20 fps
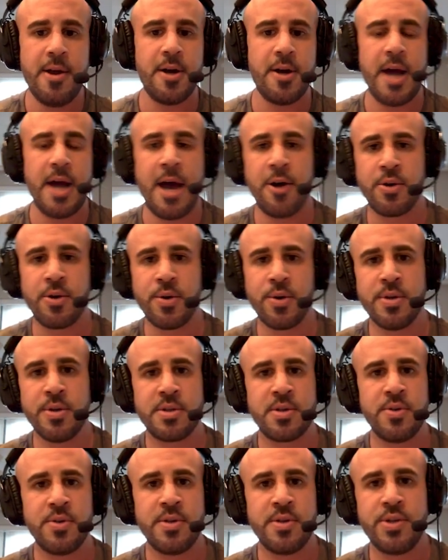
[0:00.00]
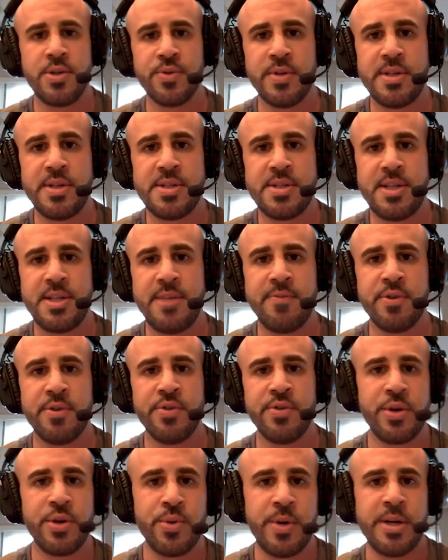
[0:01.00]
Alcor is going to receive the
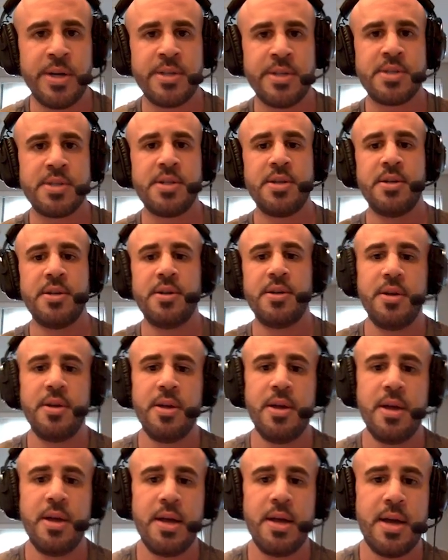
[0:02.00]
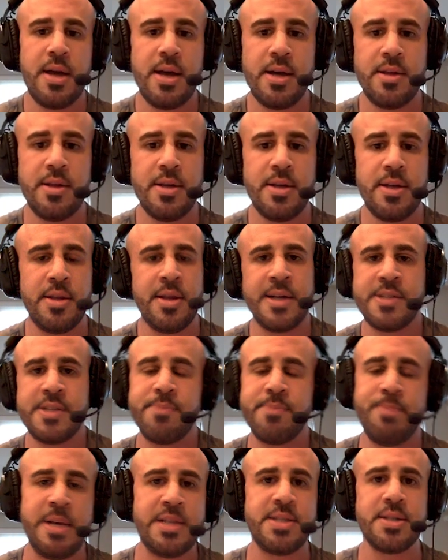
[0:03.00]
request and then that's
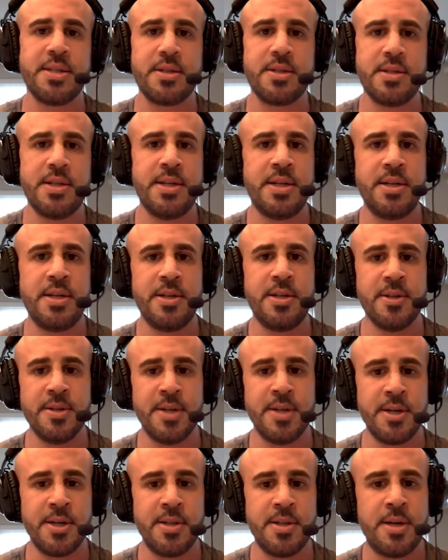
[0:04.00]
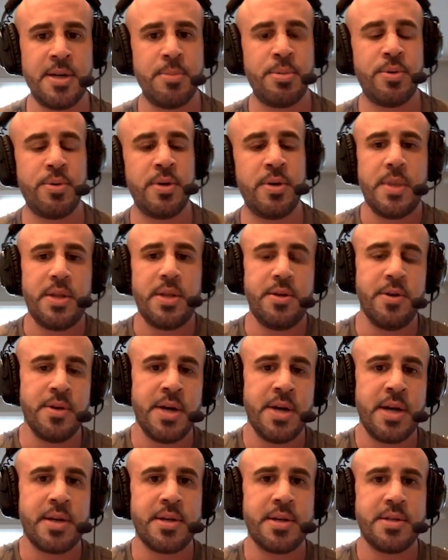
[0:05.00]
basically it. You're done at that point. You're
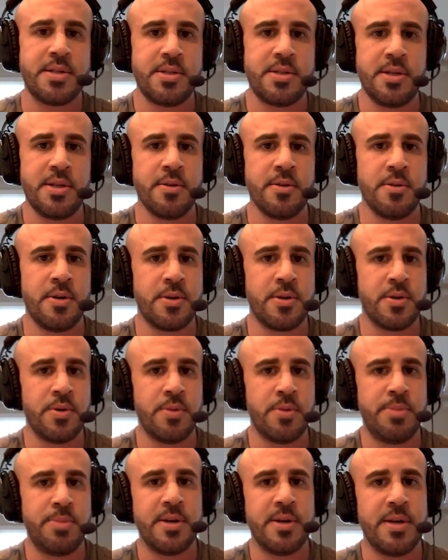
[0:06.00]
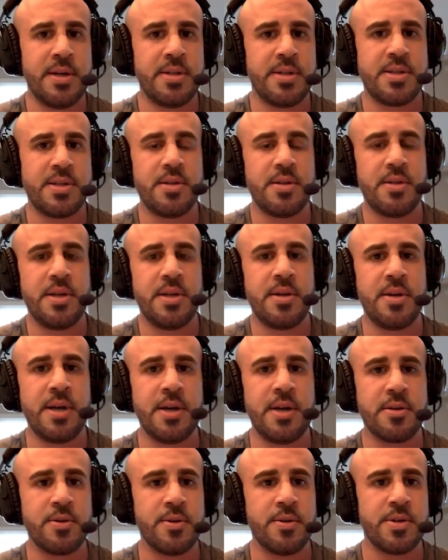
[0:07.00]
not going to see your logo appear instantly on
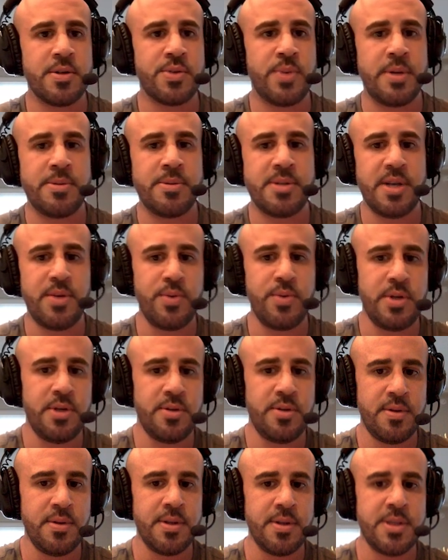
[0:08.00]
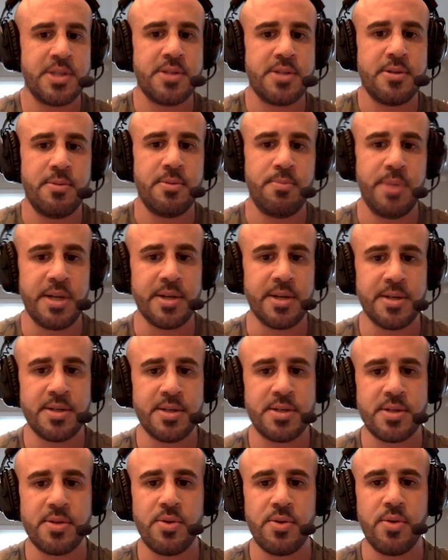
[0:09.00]
Alcor's website when you do this because